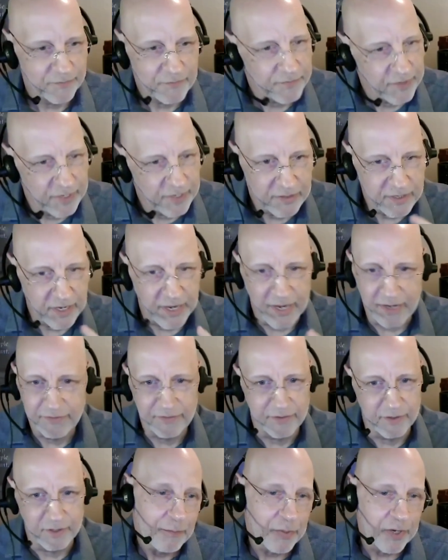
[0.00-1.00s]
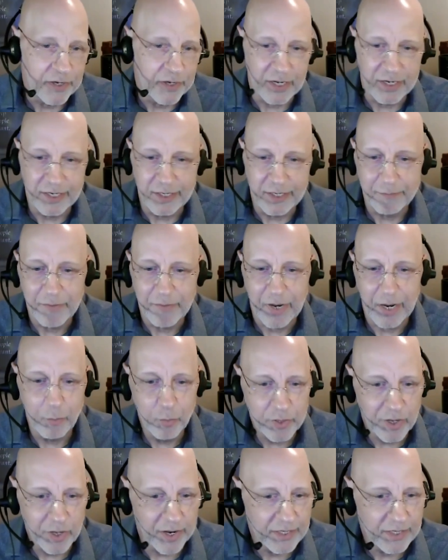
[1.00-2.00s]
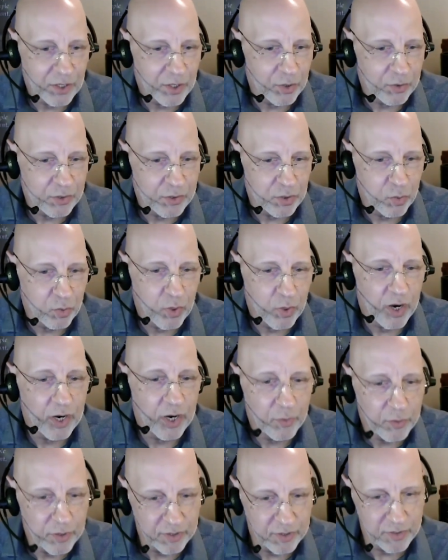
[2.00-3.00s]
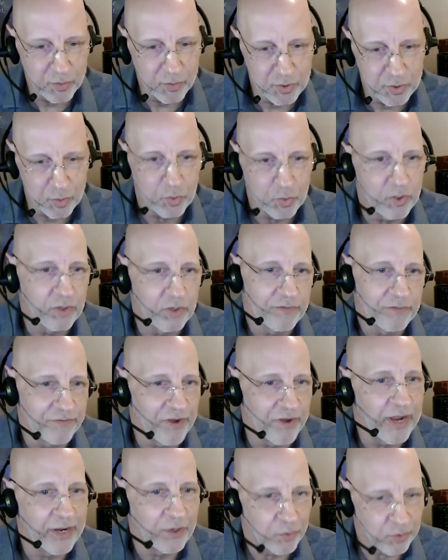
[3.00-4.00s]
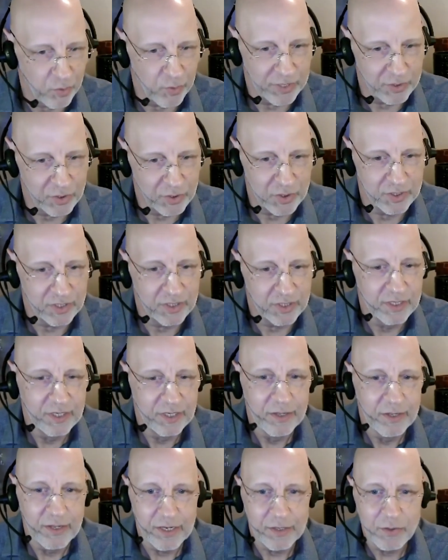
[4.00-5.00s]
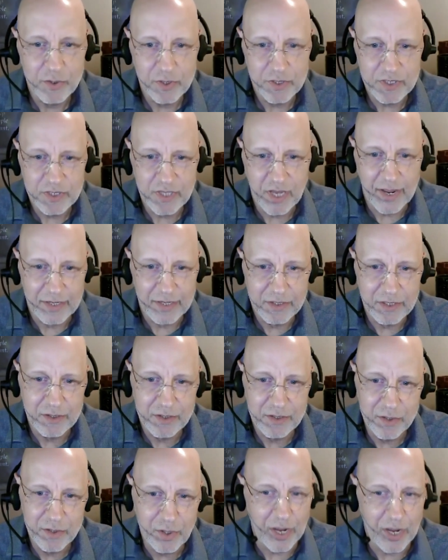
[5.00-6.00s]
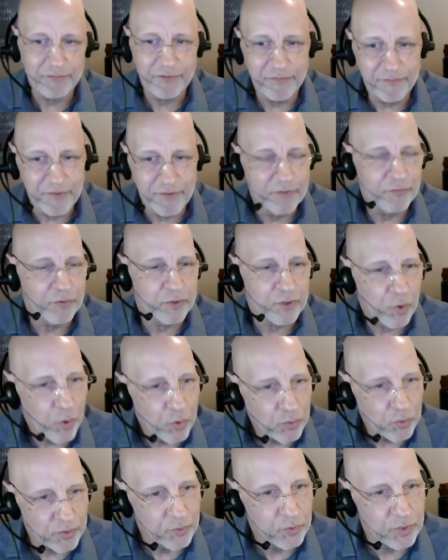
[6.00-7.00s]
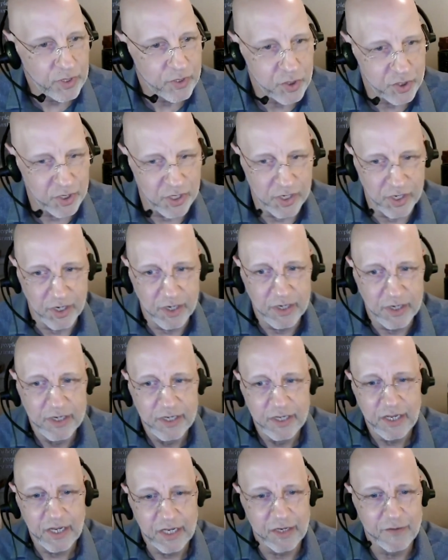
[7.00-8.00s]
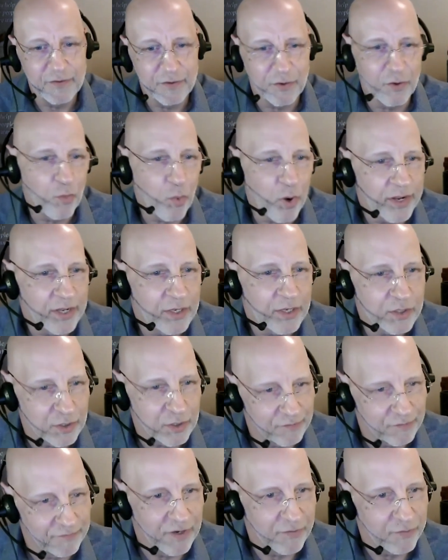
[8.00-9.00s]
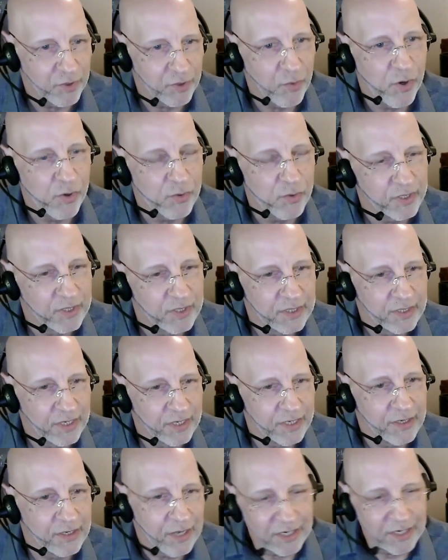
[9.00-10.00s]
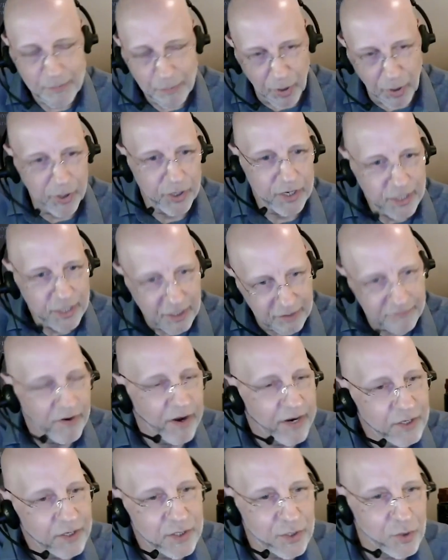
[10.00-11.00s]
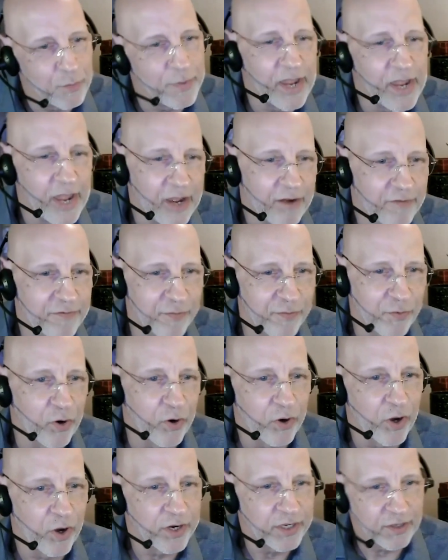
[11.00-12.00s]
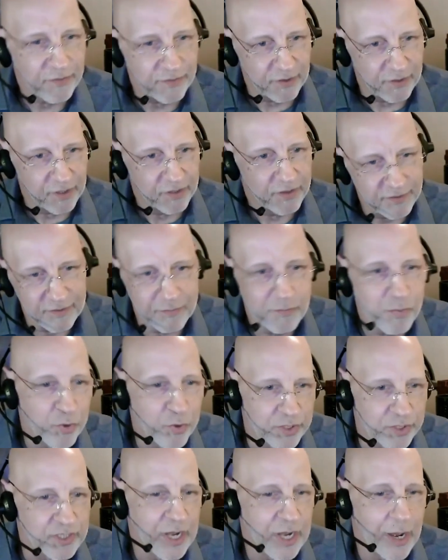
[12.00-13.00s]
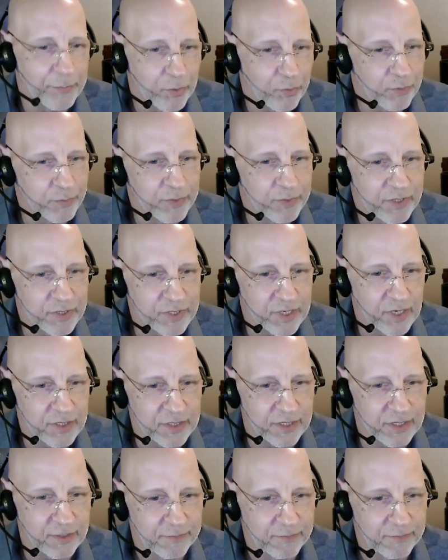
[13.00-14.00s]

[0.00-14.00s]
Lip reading: fantastic. But I would like to go to our usual final question and just ask is, do you have a favorite quote you can share? And if so, why is it your favorite quote? And any parting advice you may have for our audience on this important topic we've been discussing?